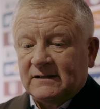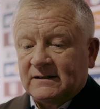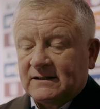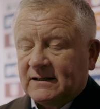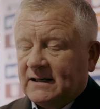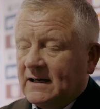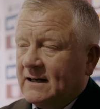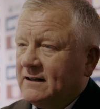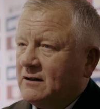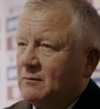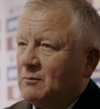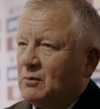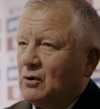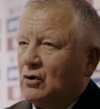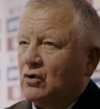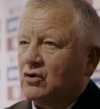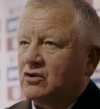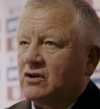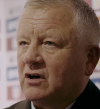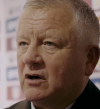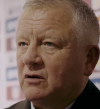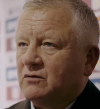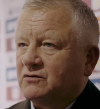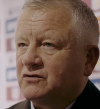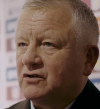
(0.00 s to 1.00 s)
yeah, the ball
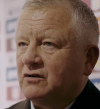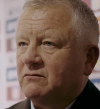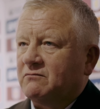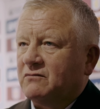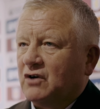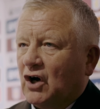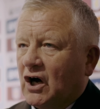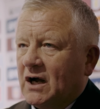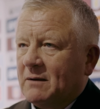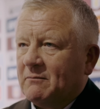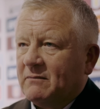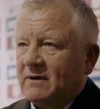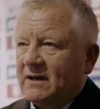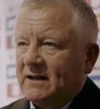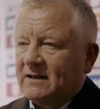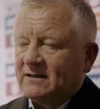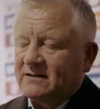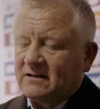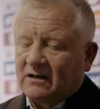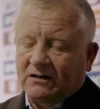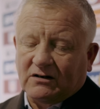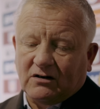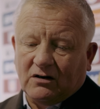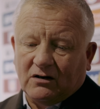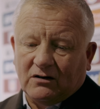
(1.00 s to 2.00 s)
goes up 9
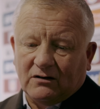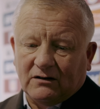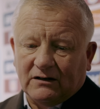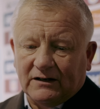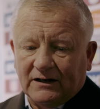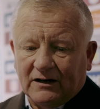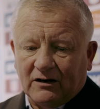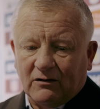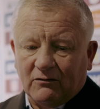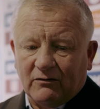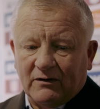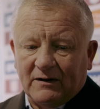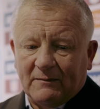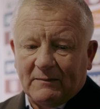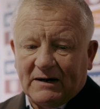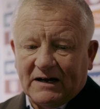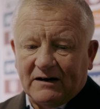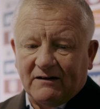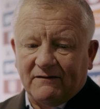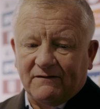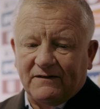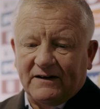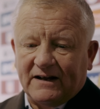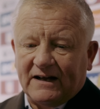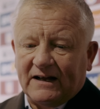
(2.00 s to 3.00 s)
minutes. I can't, you know, with the
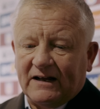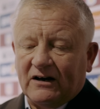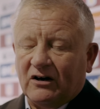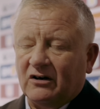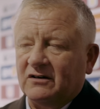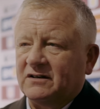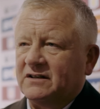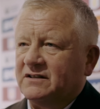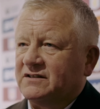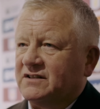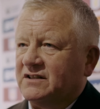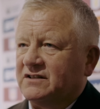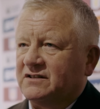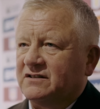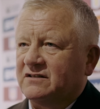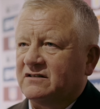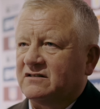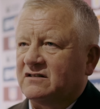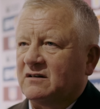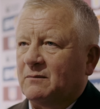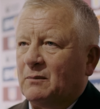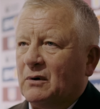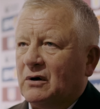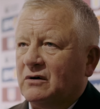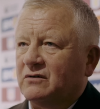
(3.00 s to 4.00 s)
amount of VAR
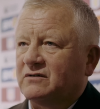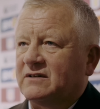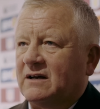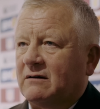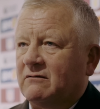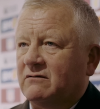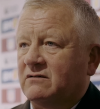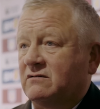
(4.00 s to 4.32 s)
decisions, I suppose that